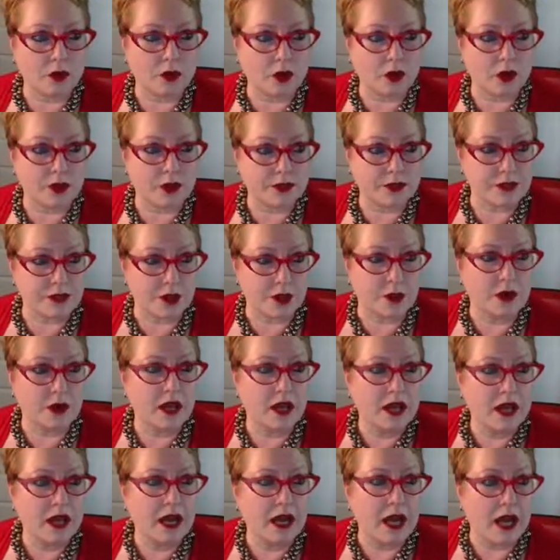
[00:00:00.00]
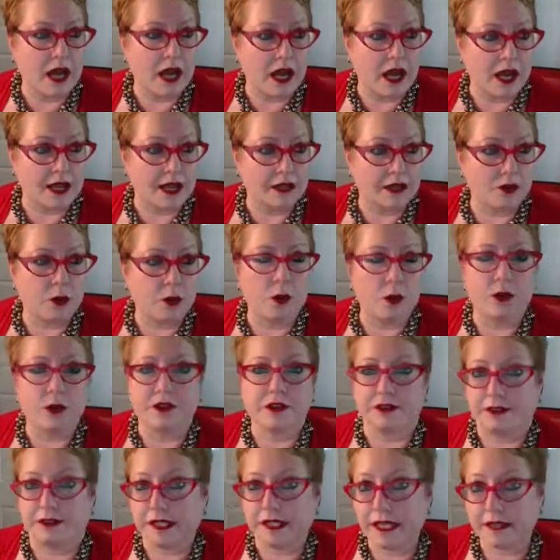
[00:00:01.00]
you can also hide
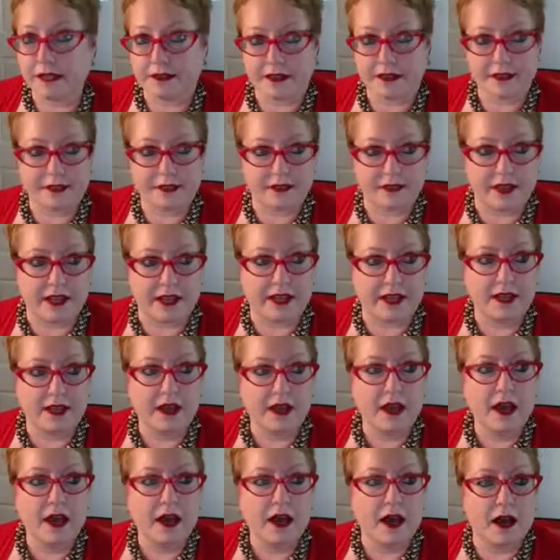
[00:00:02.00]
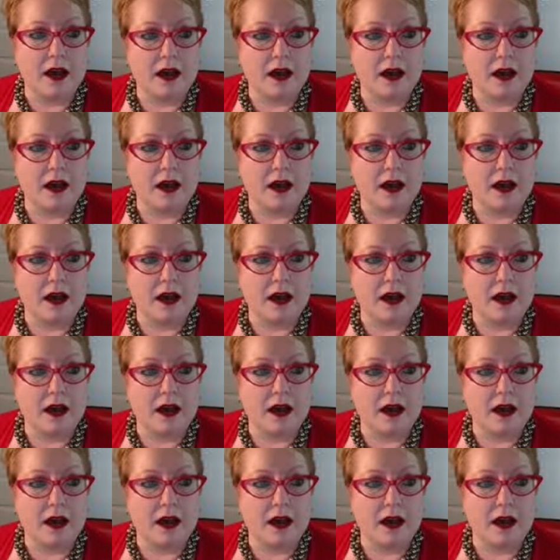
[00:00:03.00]
or delete this link.